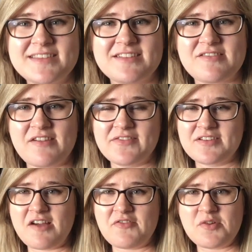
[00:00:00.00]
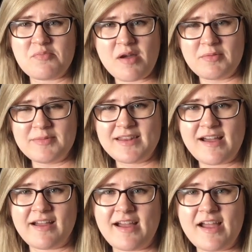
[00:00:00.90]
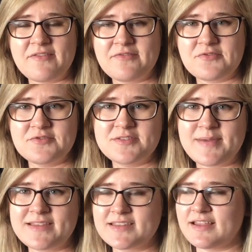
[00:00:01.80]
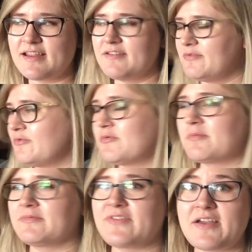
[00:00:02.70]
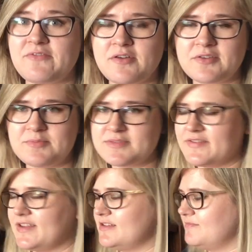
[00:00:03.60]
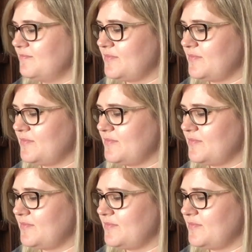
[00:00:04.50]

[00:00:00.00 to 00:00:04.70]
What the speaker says: Is that a graphic novel? Probably not. I have Fruits Basket. I have 4-5 volumes of it.